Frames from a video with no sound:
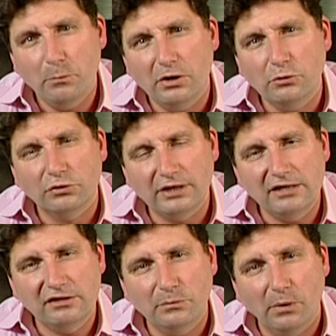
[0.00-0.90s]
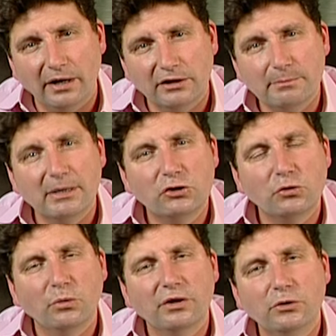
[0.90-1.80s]
when you're tasting wine to make
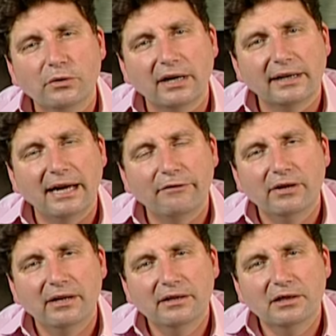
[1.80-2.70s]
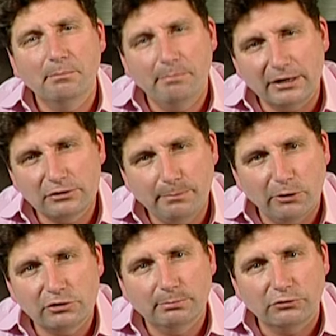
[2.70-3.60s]
sure that you're going to have the best
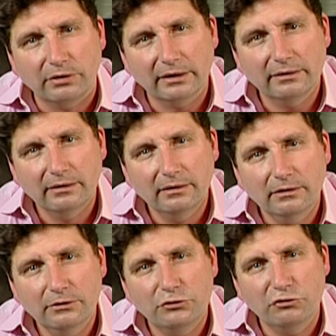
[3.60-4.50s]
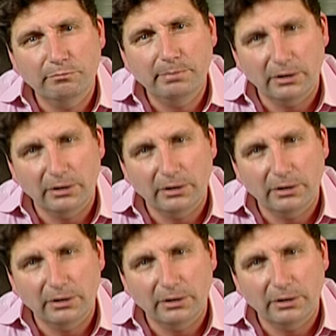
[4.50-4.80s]
possible drink that you've